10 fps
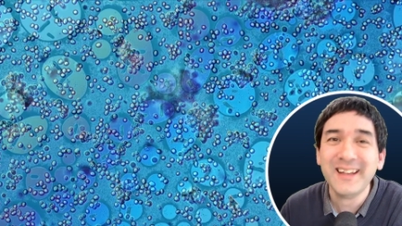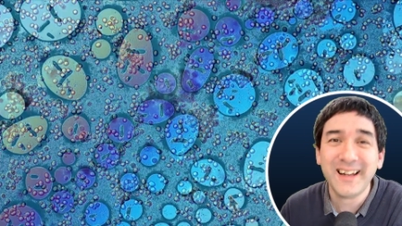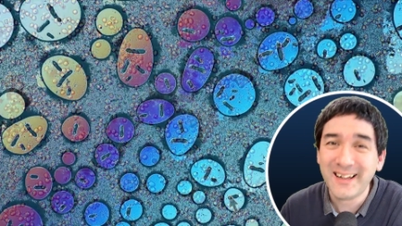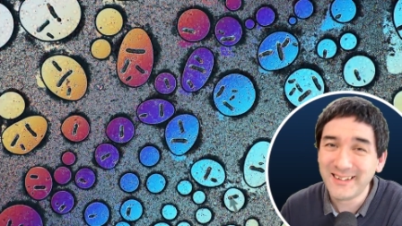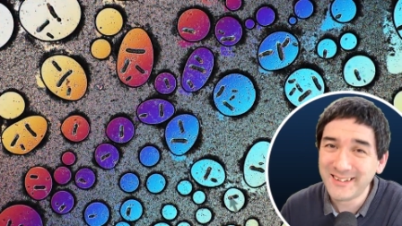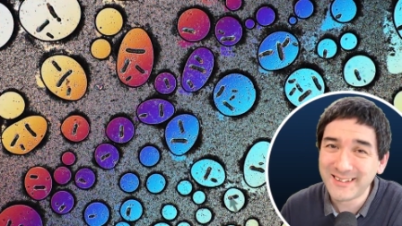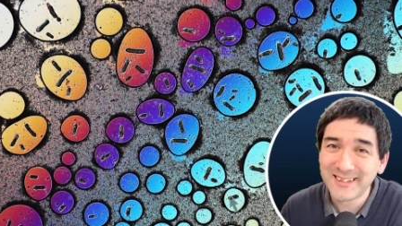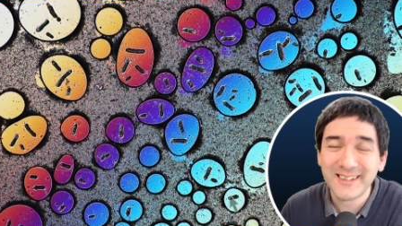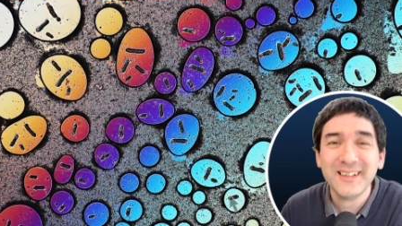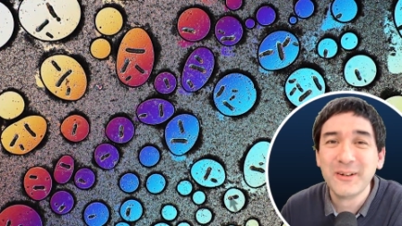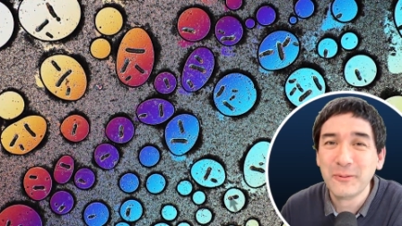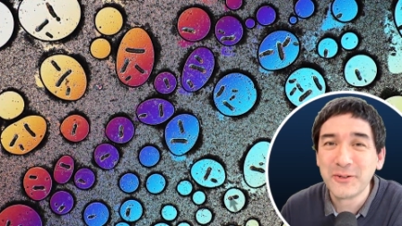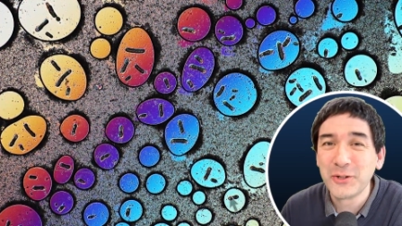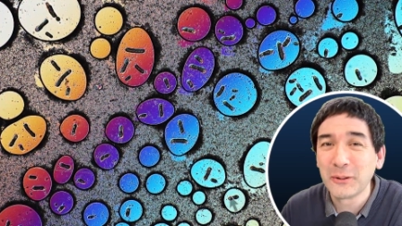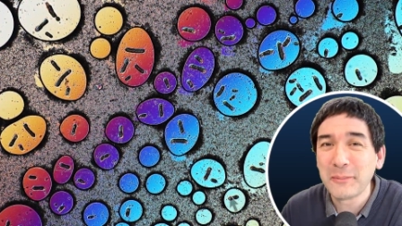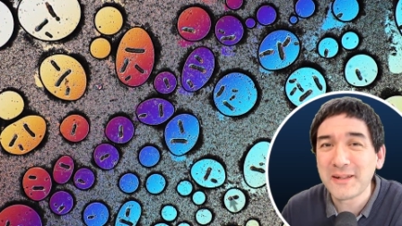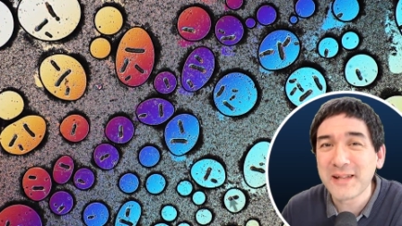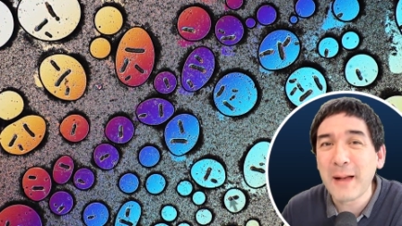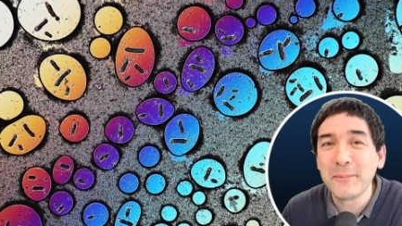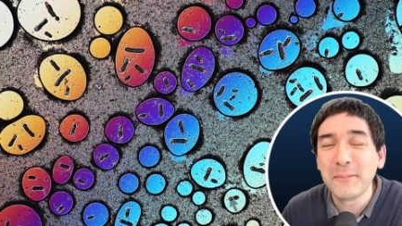And uh, wish you all the
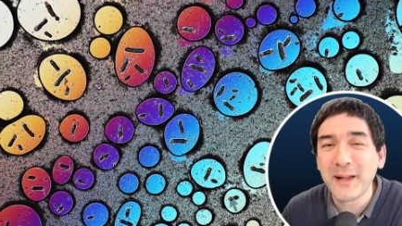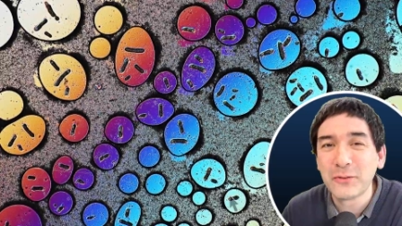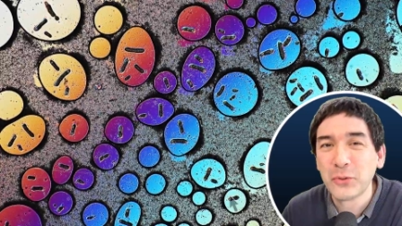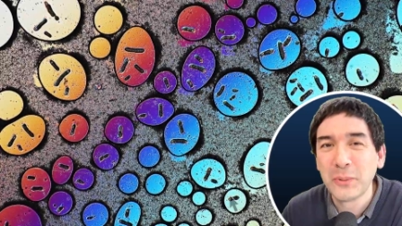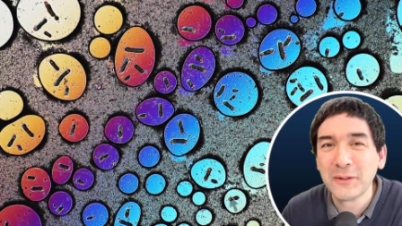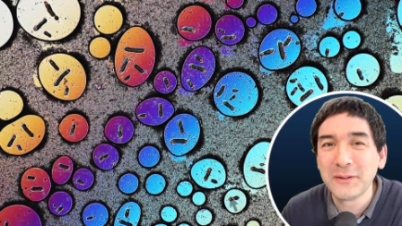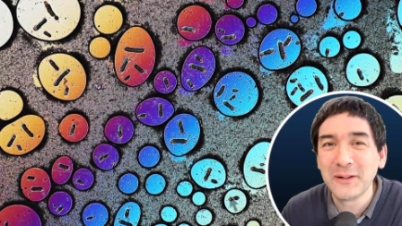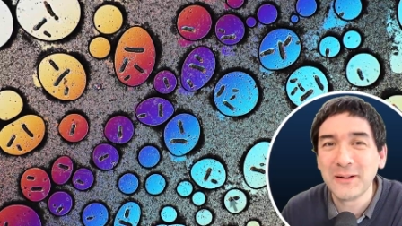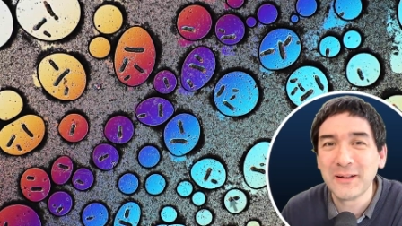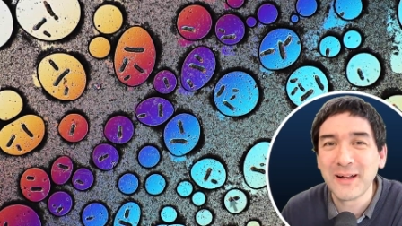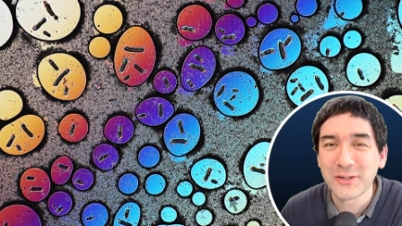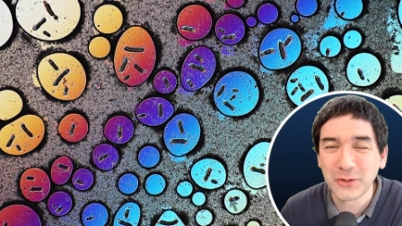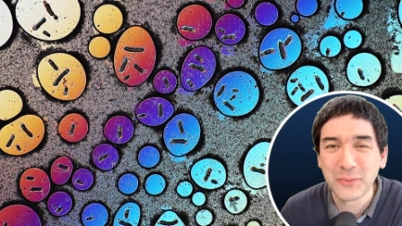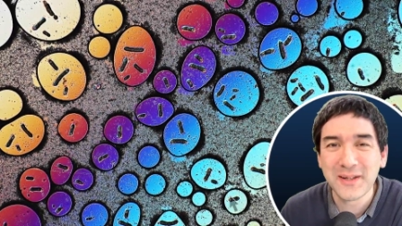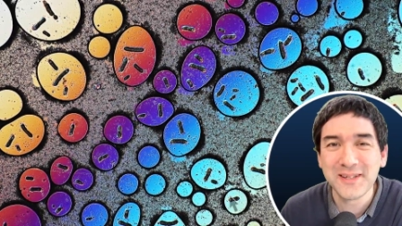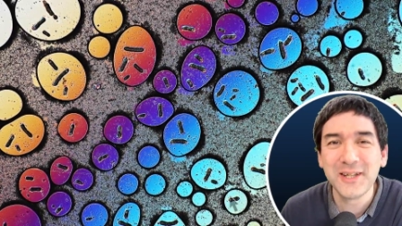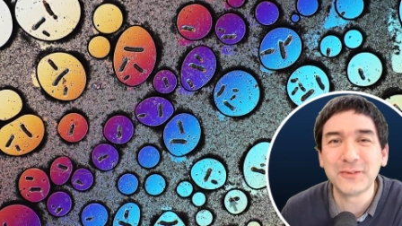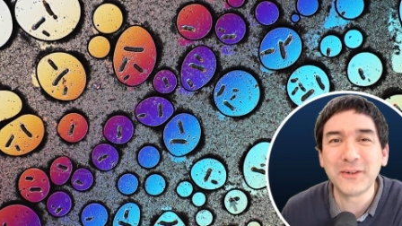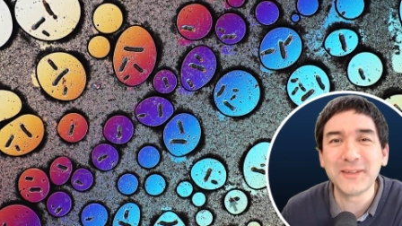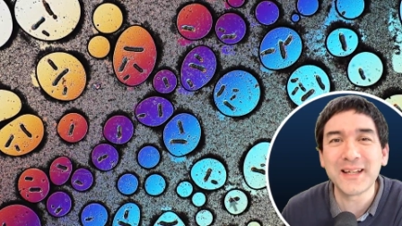best. Happy microbe hunting. As always, see
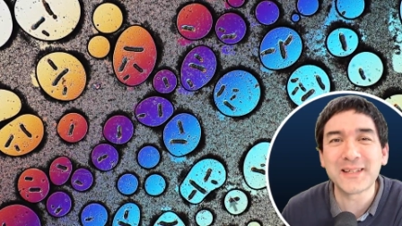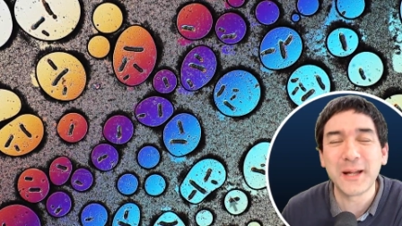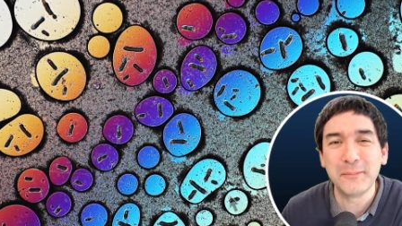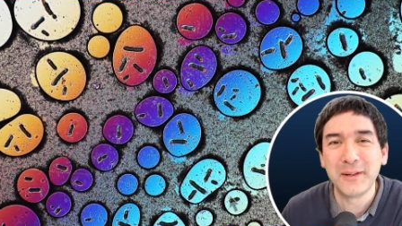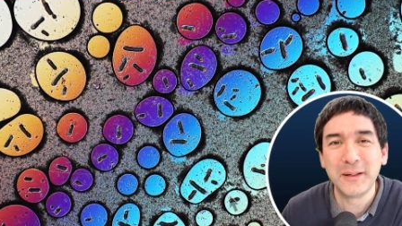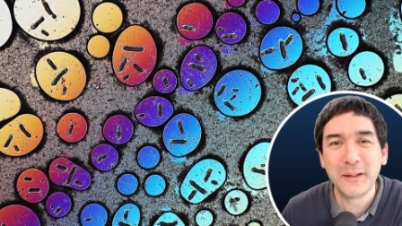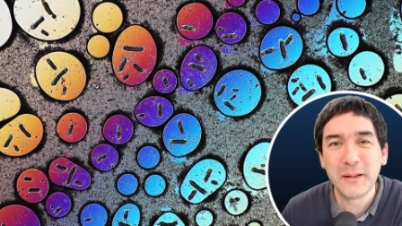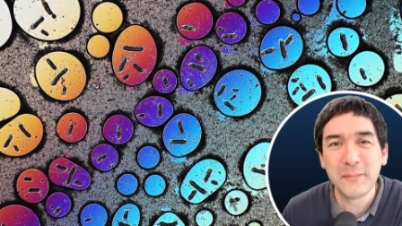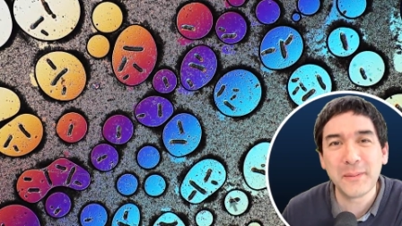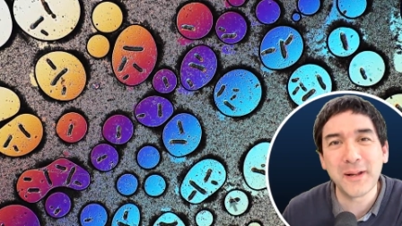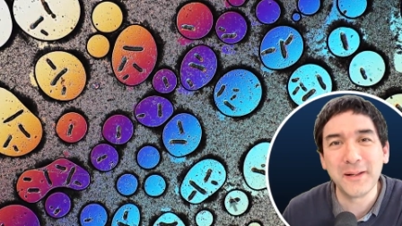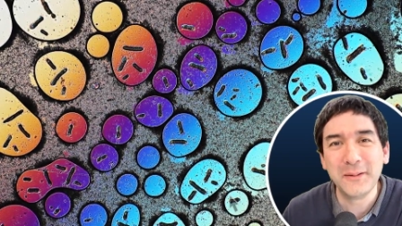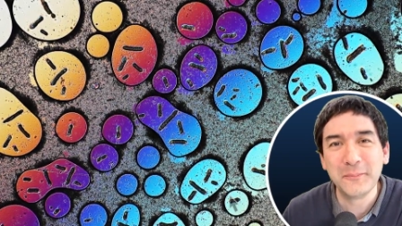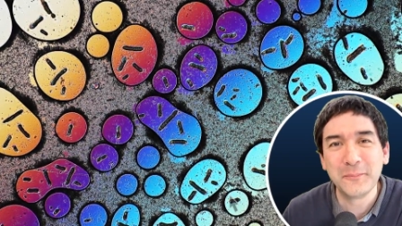you around next time. Bye bye.